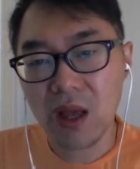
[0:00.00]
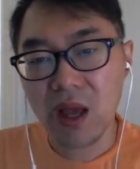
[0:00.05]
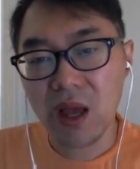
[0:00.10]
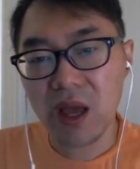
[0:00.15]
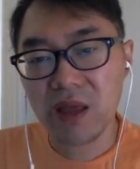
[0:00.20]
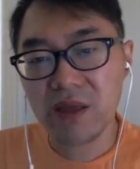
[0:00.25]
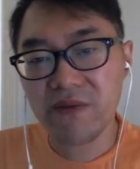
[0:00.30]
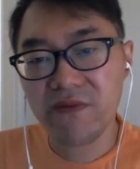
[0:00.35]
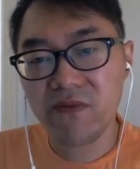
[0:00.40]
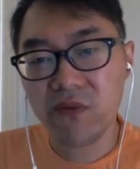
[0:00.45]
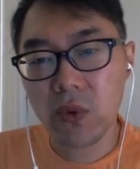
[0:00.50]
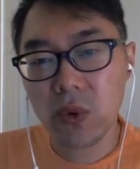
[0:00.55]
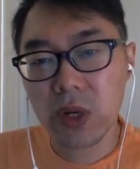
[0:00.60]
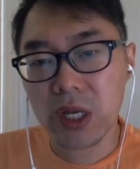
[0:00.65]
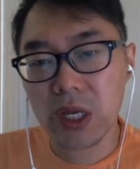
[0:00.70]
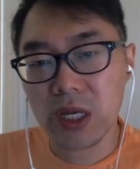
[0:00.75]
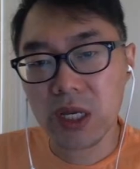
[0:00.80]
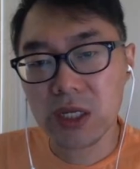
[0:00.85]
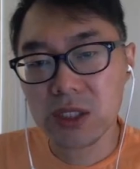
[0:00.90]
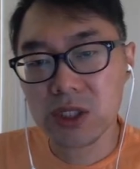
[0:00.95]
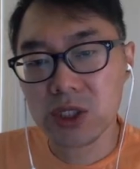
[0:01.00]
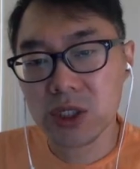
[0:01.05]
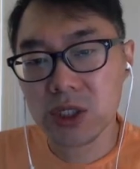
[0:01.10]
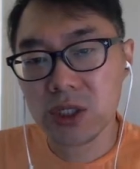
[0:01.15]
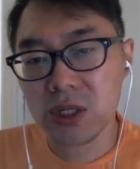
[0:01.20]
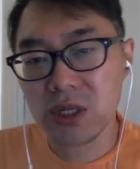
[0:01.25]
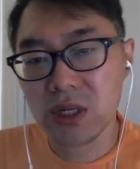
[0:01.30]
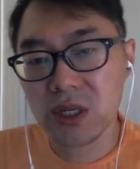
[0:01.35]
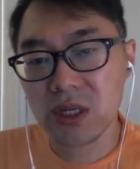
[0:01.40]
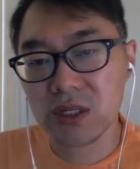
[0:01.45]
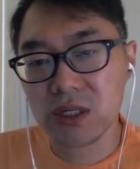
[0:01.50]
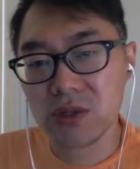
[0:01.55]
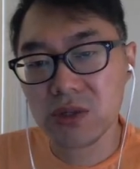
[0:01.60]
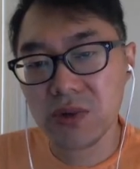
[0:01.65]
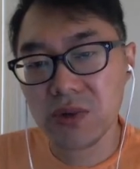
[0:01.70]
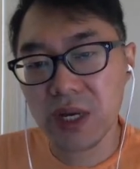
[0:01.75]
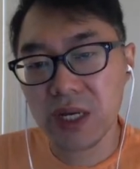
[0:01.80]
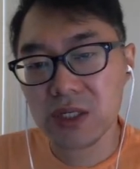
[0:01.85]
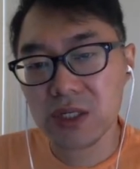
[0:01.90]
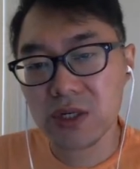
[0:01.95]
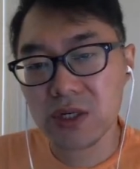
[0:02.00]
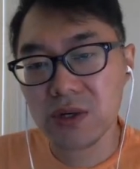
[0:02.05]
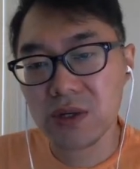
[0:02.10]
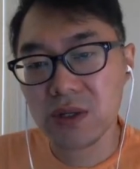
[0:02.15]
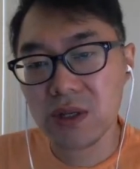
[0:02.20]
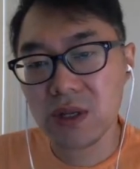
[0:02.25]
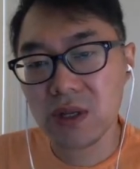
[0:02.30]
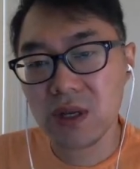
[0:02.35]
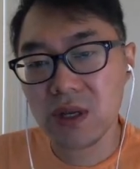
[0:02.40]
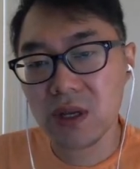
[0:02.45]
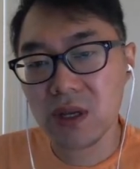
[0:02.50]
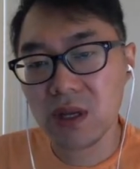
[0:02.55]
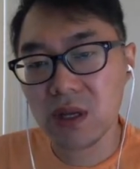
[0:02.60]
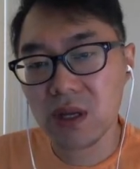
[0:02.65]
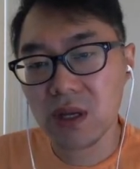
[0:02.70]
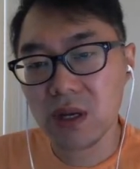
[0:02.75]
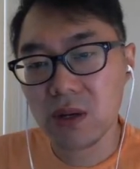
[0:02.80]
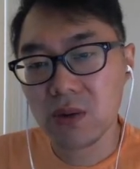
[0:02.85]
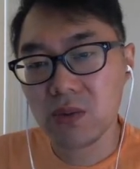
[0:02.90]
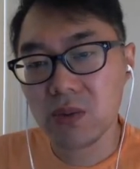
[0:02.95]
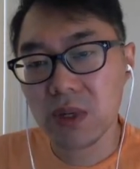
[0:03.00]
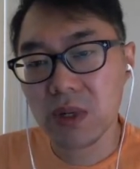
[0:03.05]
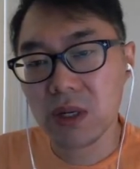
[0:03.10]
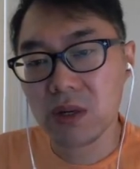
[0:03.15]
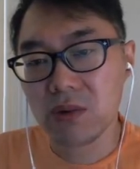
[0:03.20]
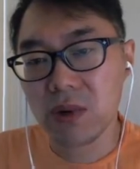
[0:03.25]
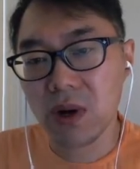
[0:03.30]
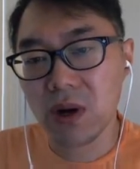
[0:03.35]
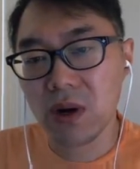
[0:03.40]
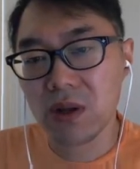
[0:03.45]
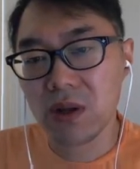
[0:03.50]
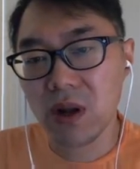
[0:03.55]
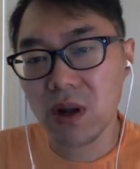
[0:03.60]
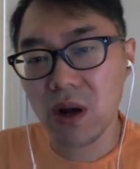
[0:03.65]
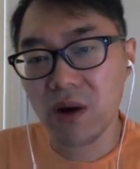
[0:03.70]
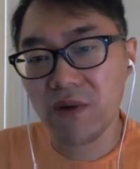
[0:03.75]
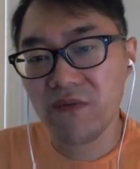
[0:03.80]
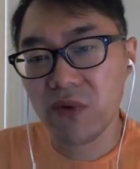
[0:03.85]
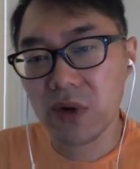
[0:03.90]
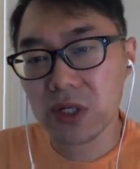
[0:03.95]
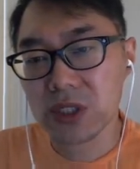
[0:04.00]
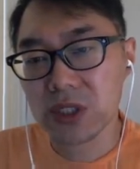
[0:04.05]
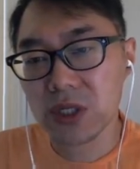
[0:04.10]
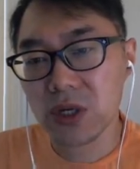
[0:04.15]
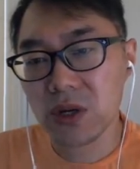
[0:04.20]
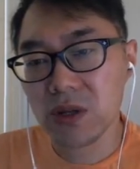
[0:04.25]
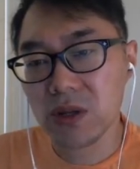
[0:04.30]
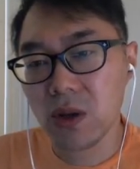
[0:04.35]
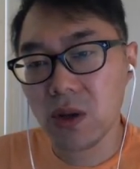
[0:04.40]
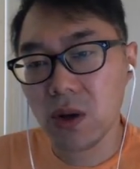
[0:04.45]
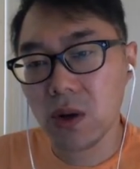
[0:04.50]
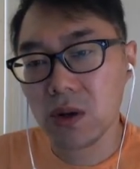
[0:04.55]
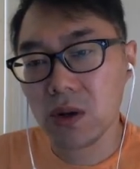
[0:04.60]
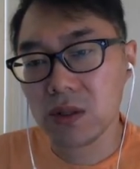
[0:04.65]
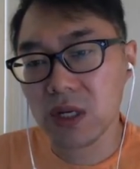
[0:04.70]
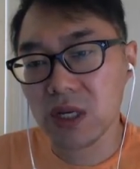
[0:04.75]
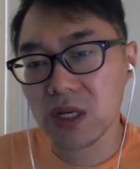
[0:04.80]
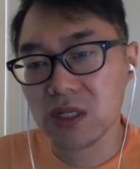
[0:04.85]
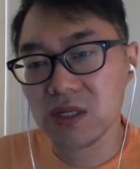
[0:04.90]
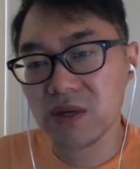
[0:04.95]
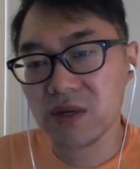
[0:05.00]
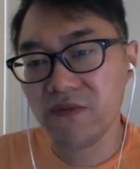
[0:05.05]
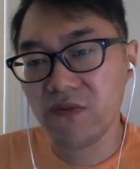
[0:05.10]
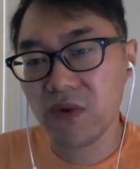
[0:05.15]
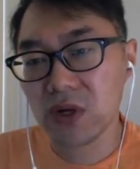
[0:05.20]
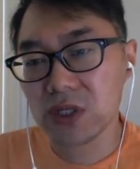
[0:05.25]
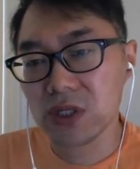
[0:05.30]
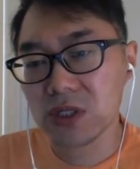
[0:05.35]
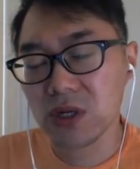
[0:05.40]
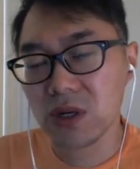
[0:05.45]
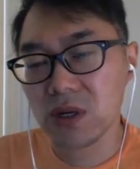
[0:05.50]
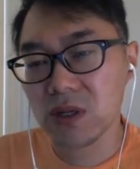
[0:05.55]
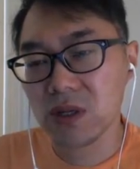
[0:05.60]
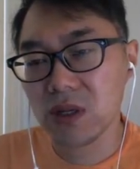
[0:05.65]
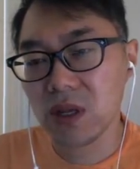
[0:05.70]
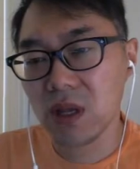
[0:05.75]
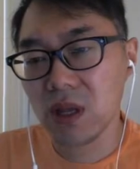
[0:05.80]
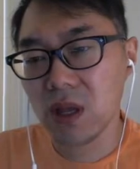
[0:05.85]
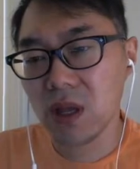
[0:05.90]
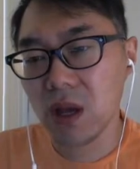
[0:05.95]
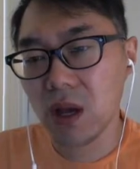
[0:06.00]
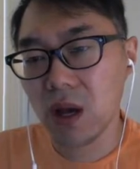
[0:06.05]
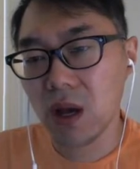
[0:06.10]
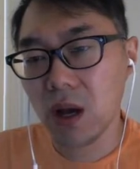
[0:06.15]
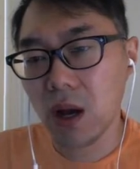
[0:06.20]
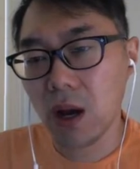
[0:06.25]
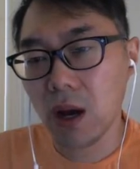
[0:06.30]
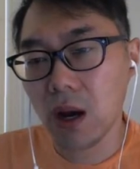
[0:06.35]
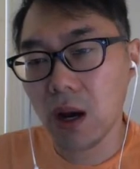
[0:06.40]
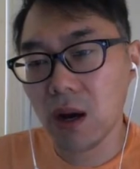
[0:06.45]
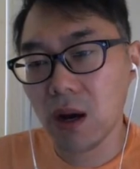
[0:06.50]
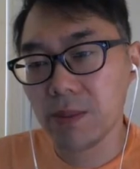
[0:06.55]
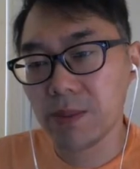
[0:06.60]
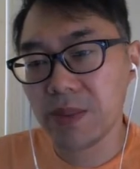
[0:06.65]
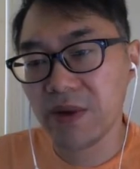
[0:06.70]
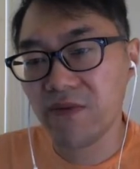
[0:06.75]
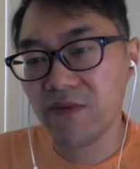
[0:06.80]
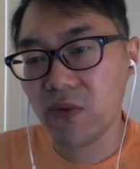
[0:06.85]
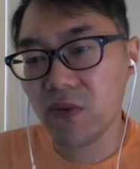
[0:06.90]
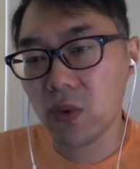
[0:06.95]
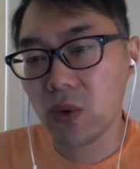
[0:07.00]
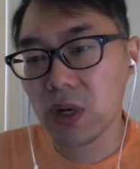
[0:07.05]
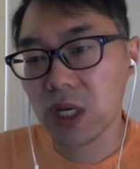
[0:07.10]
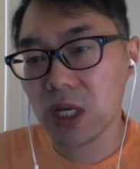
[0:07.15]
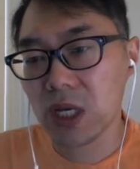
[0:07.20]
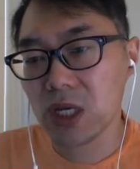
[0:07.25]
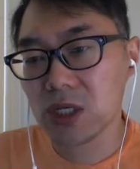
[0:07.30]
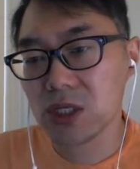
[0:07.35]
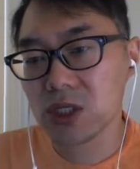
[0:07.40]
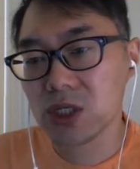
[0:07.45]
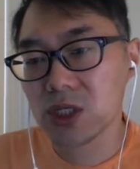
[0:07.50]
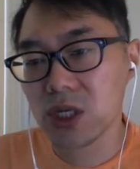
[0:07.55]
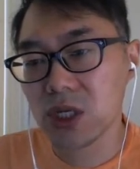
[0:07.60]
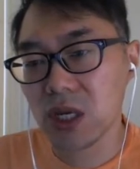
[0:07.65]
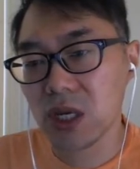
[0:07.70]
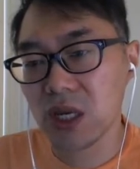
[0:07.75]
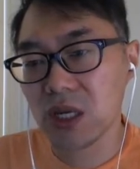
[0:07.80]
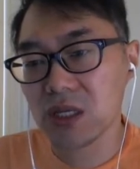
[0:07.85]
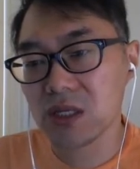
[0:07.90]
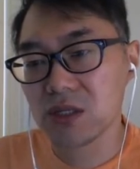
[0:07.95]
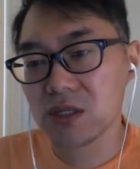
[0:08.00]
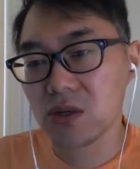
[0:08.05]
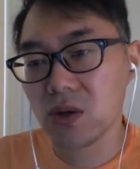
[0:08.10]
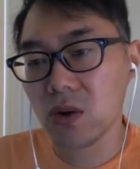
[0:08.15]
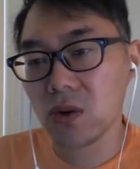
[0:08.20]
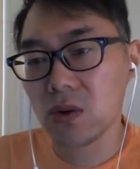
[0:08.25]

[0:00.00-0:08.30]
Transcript: and for each iteration we run a function on each function before each is